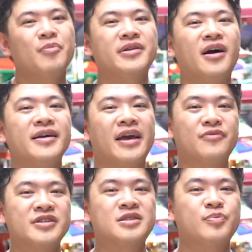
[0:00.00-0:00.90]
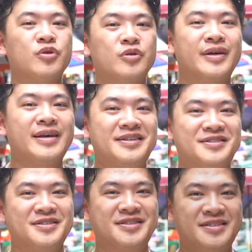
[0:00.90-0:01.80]
but not every spoon is
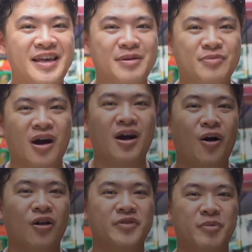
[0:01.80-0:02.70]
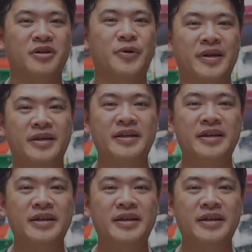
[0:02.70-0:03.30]
the same. Not all of them are created